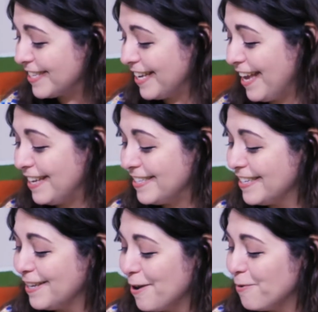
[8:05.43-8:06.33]
I can't
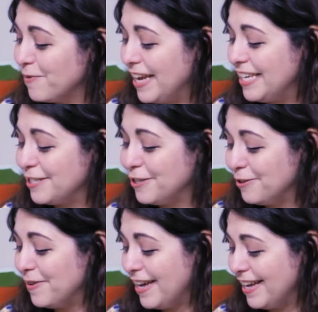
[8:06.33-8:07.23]
wait
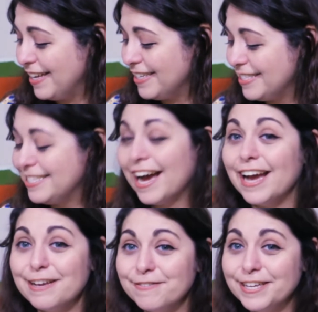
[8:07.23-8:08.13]
to
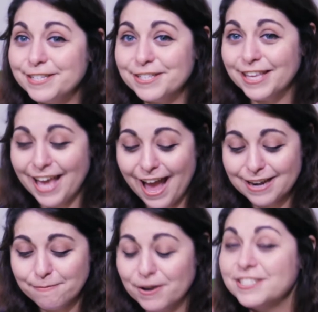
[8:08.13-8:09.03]
dive into the
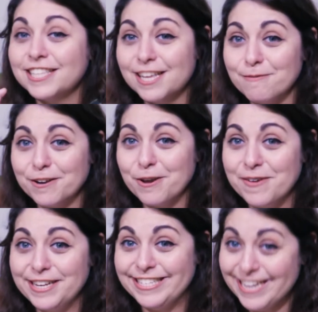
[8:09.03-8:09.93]
candy bars. I think I'm gonna go
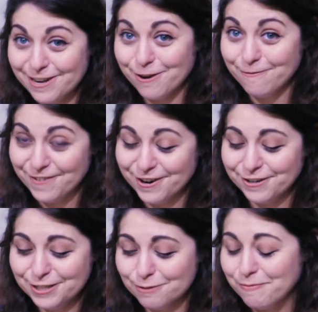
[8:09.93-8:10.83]
eat dinner
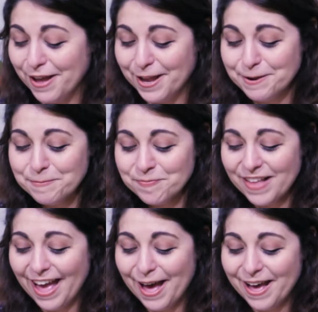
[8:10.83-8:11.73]
first, but
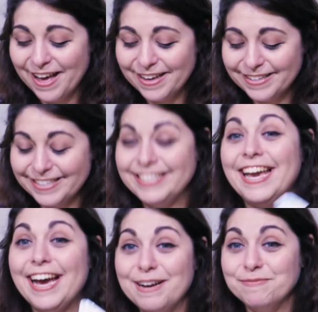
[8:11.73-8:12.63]

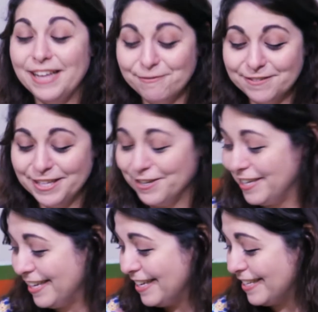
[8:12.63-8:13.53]
yeah, I'm definitely
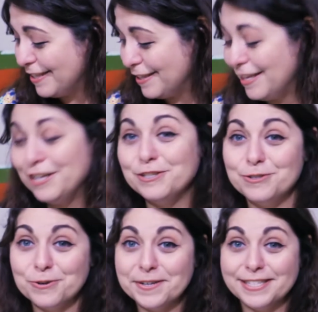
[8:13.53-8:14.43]
gonna
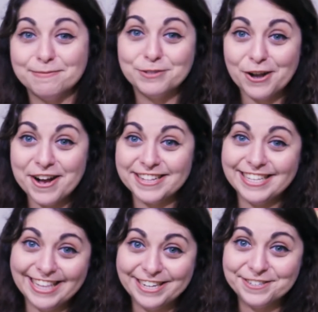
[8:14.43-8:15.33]
enjoy some
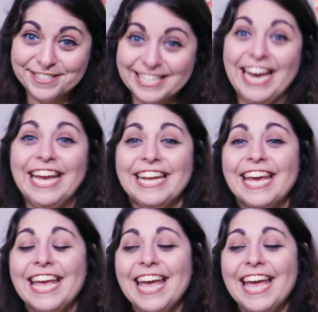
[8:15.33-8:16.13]
chocolate later tonight.